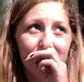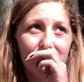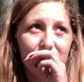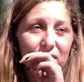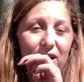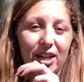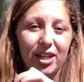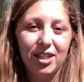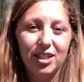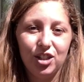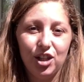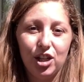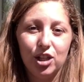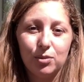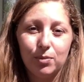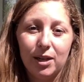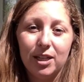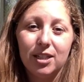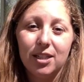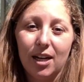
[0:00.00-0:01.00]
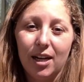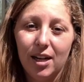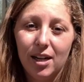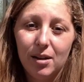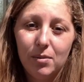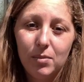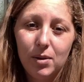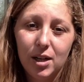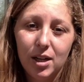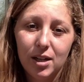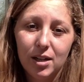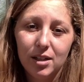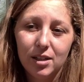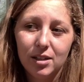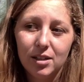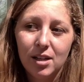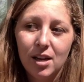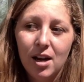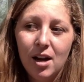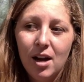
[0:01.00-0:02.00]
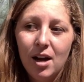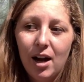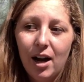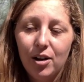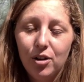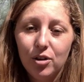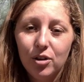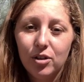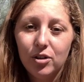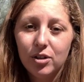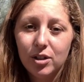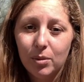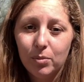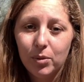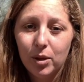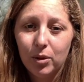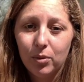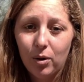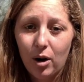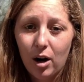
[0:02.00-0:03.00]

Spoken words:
tried to change my diet because I knew there was something